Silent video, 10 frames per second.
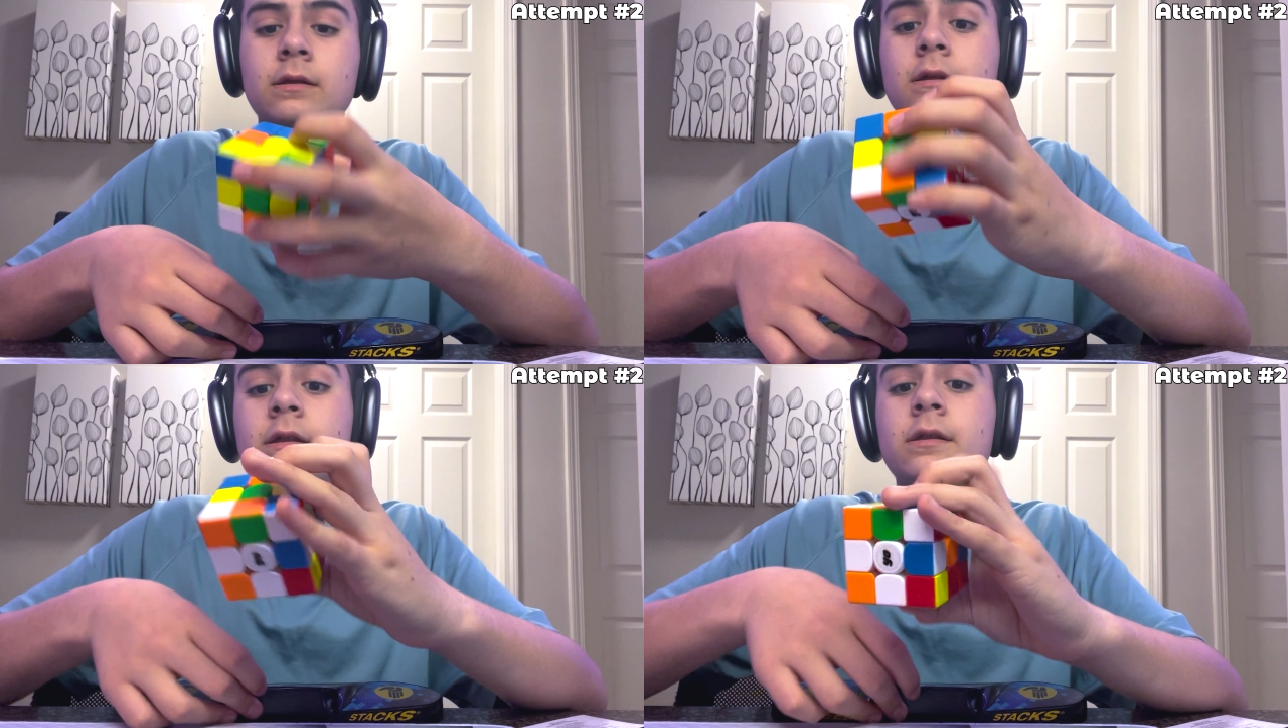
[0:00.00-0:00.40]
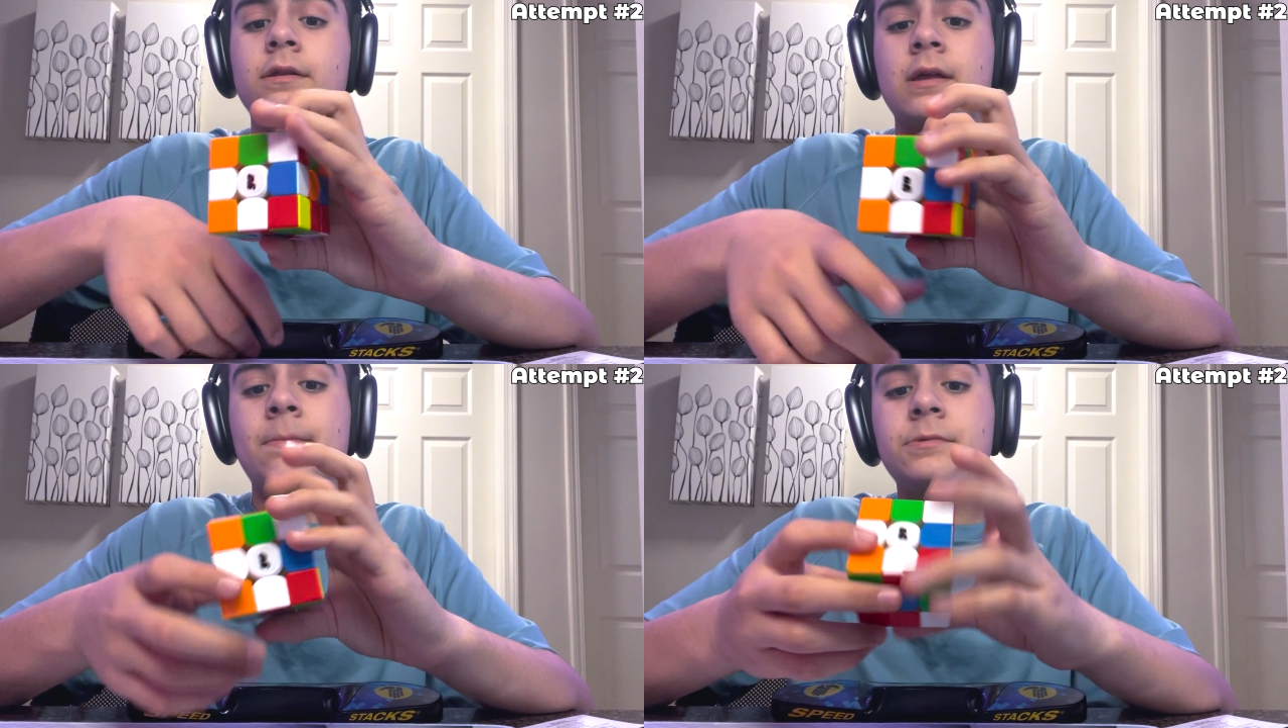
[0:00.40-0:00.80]
This is
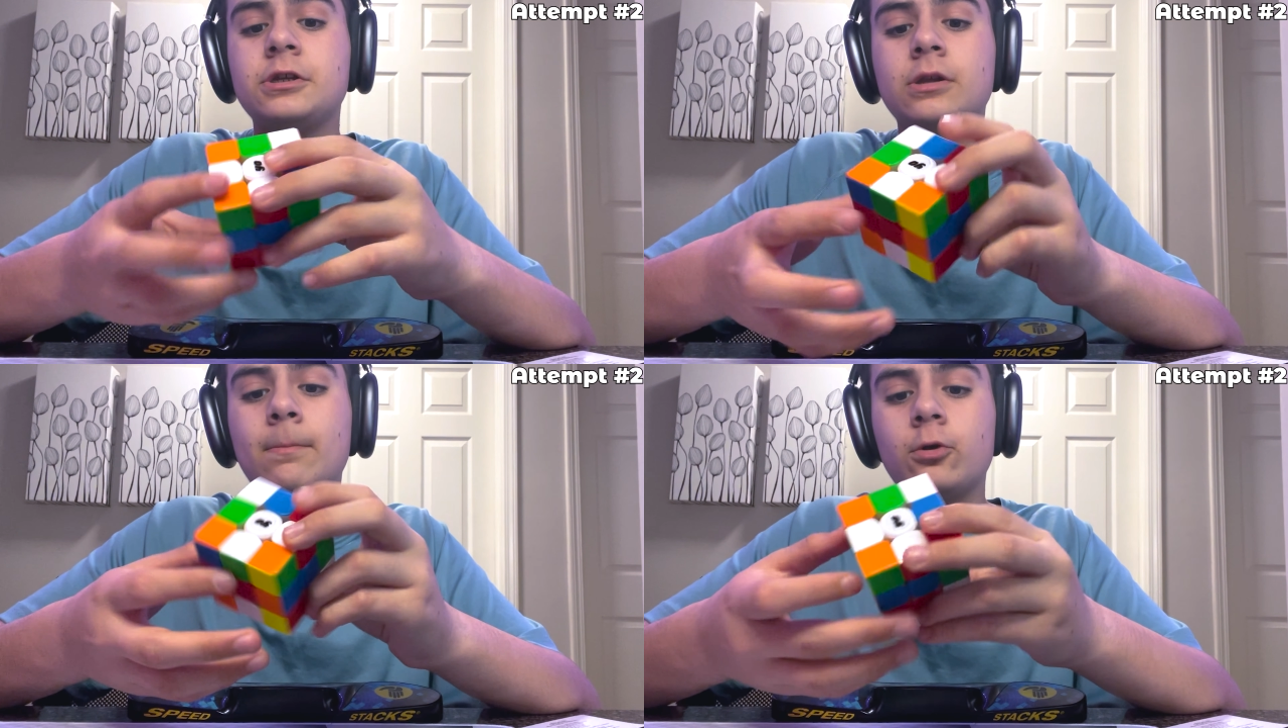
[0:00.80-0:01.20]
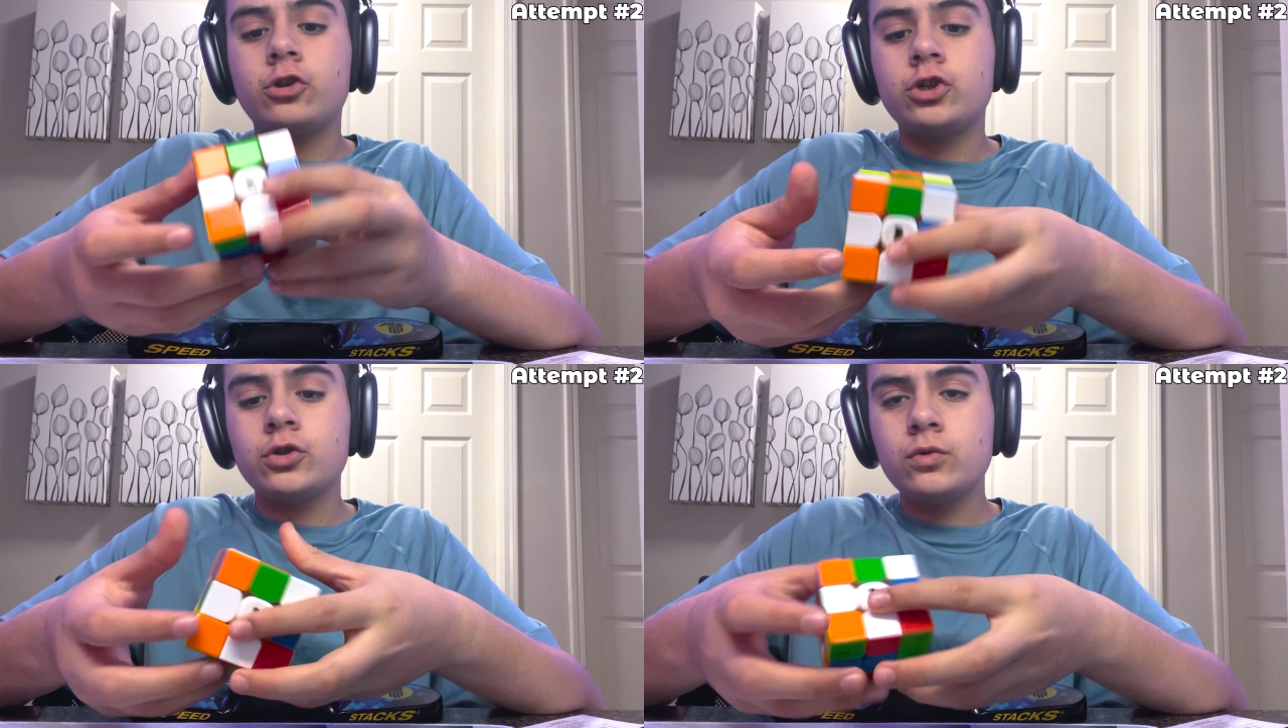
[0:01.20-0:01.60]
attempt number
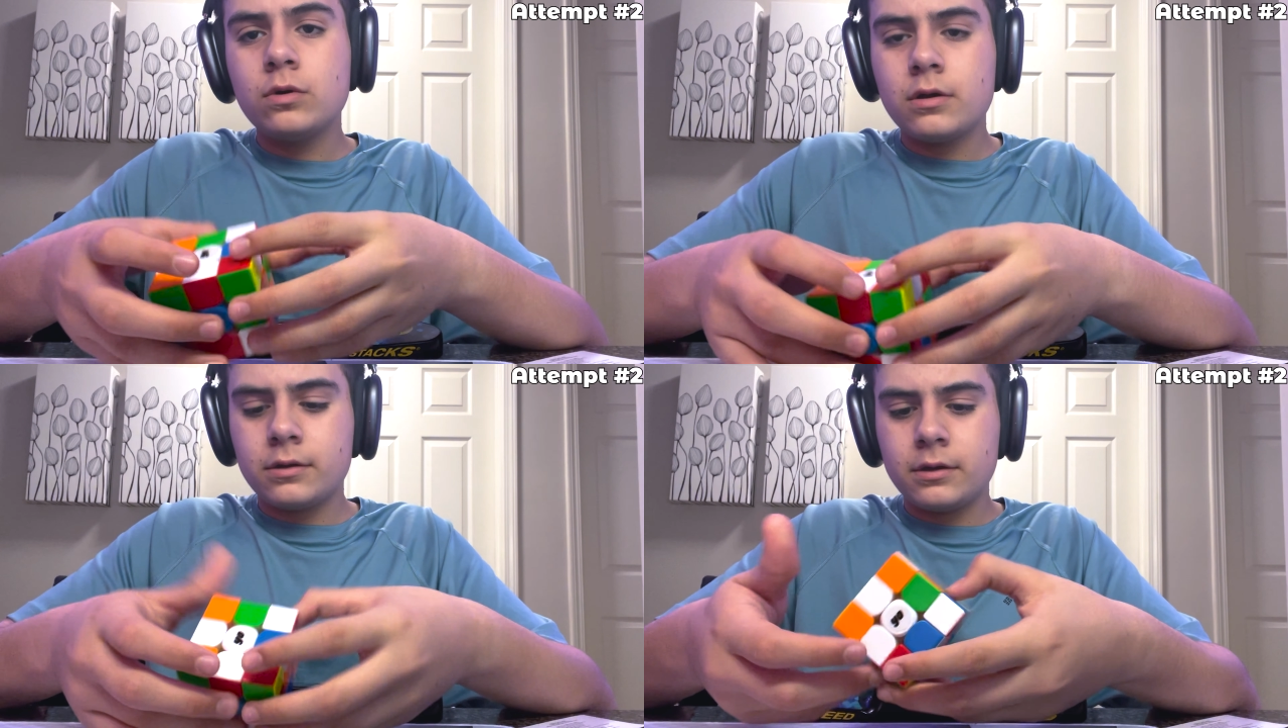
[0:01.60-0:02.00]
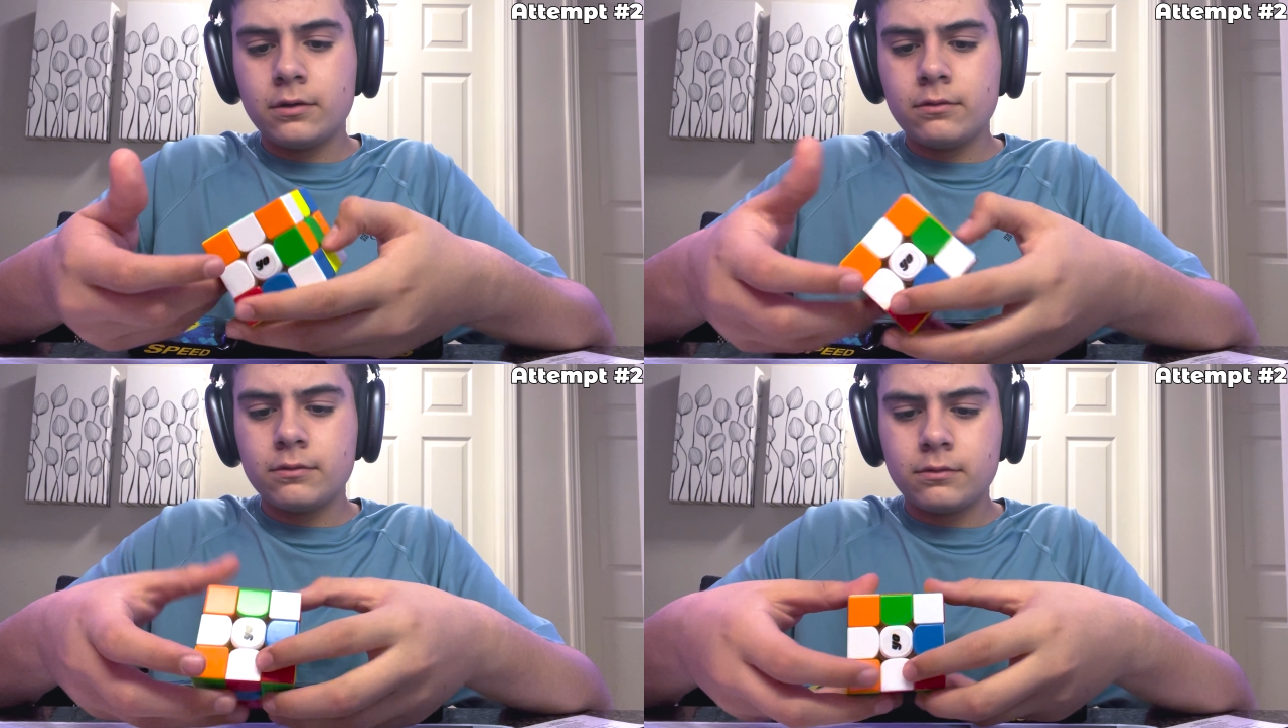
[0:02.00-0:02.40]
2 here.